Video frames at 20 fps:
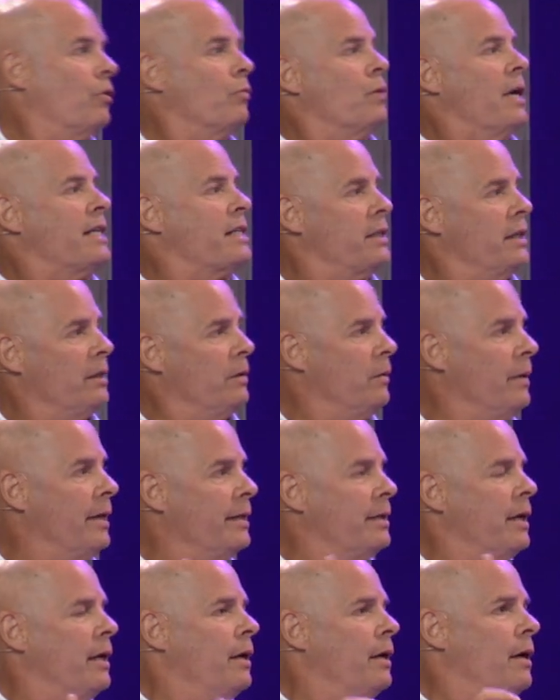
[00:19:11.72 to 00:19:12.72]
wrestling
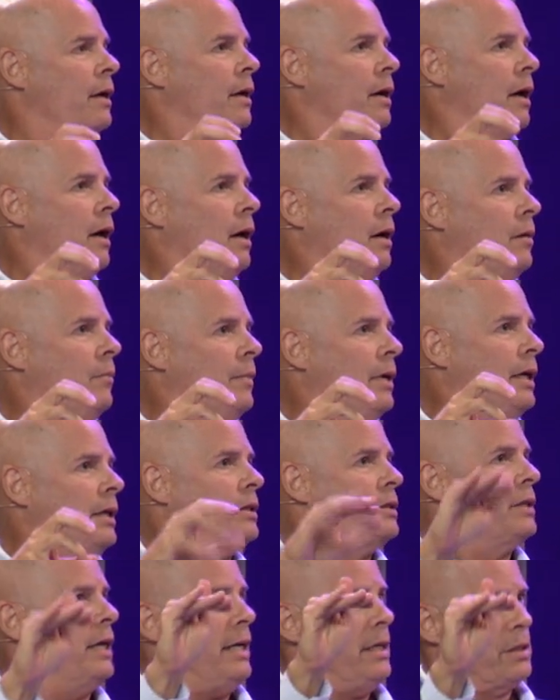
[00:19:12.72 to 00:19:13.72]
with, um, it
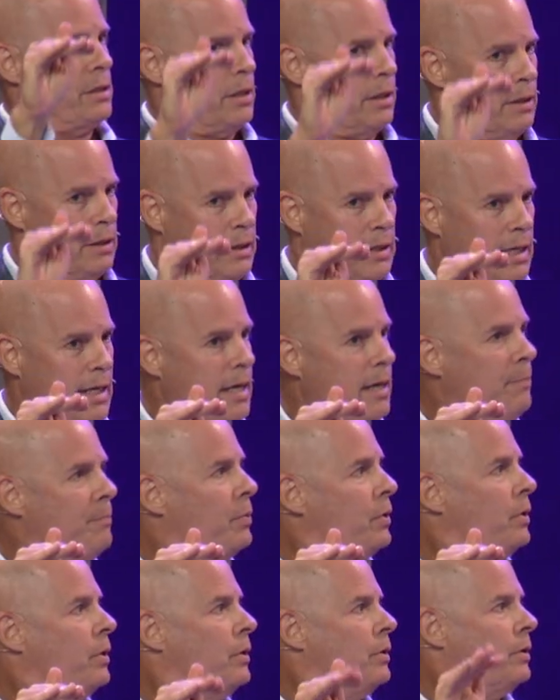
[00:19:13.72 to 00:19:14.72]
takes a
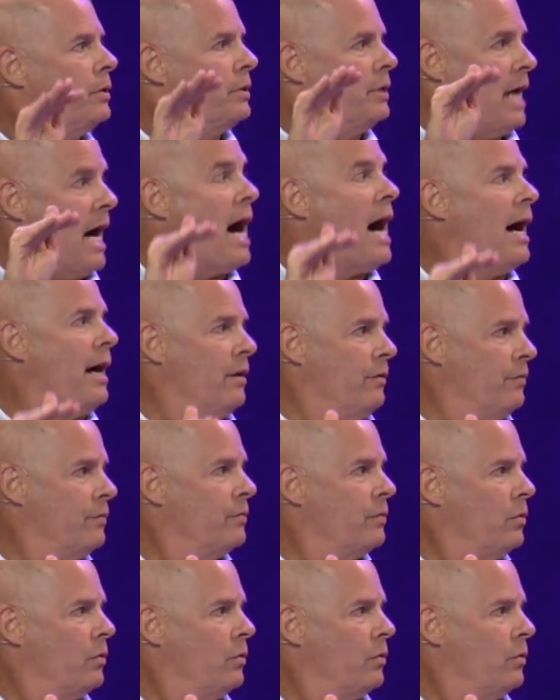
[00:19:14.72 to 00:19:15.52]
deeper dive.